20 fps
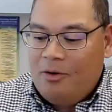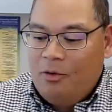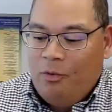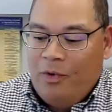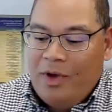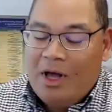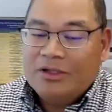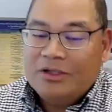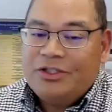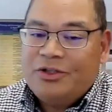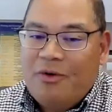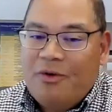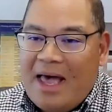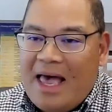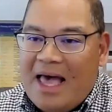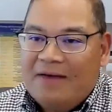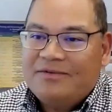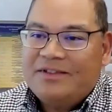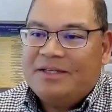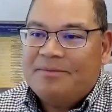We also
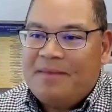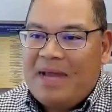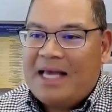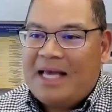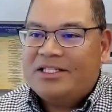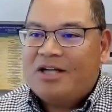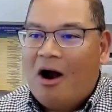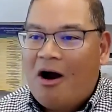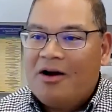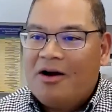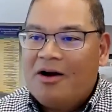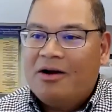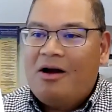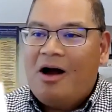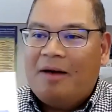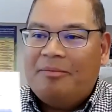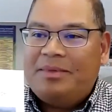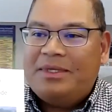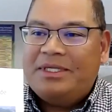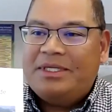have some nice hard
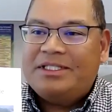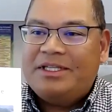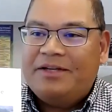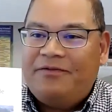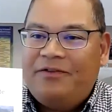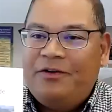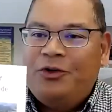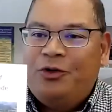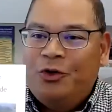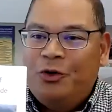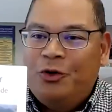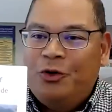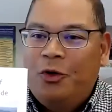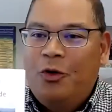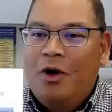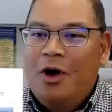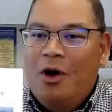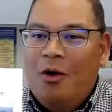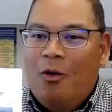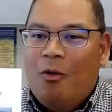copies. If you do
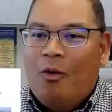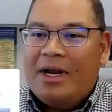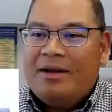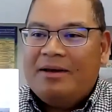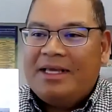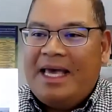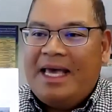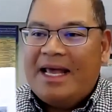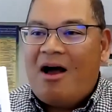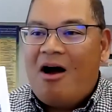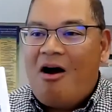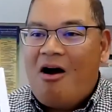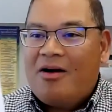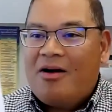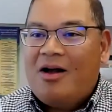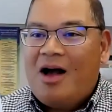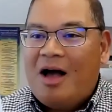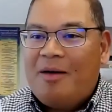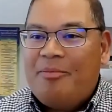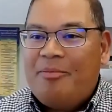want to get a
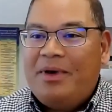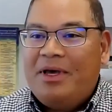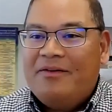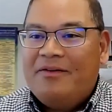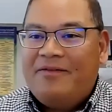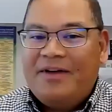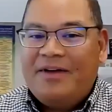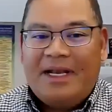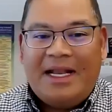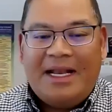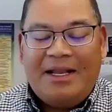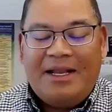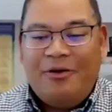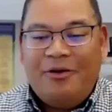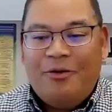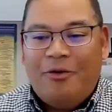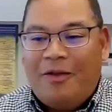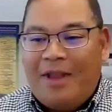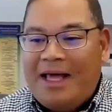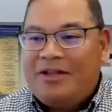hard copy of it and you
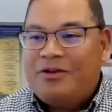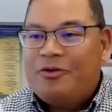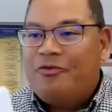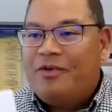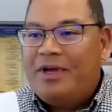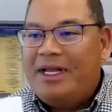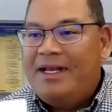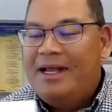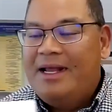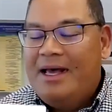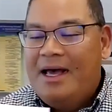don't like to read